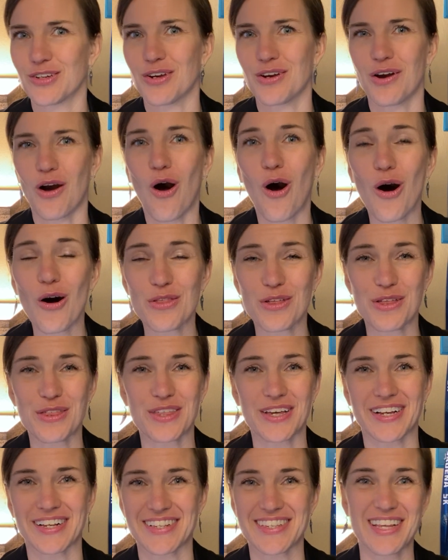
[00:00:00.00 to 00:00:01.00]
all the
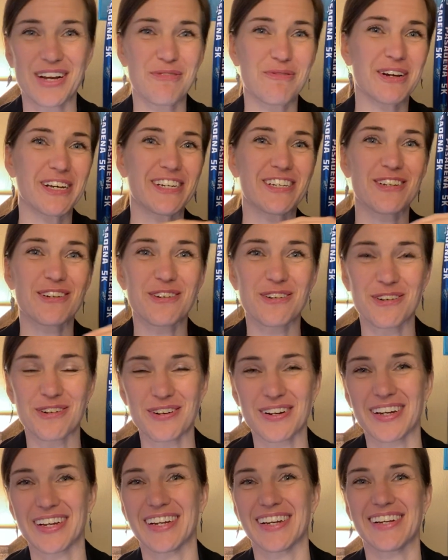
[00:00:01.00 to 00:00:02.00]
things that we
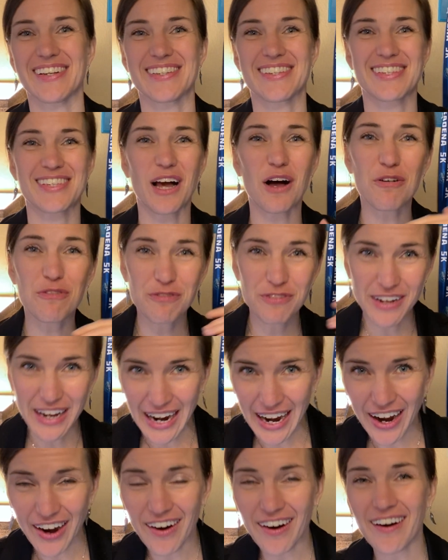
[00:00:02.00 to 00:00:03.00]
do, is
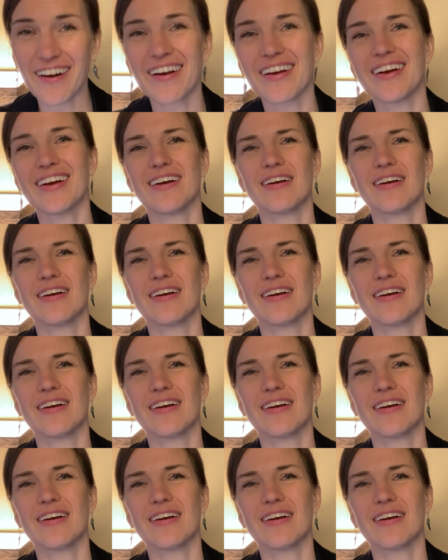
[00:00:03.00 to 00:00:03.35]
self-care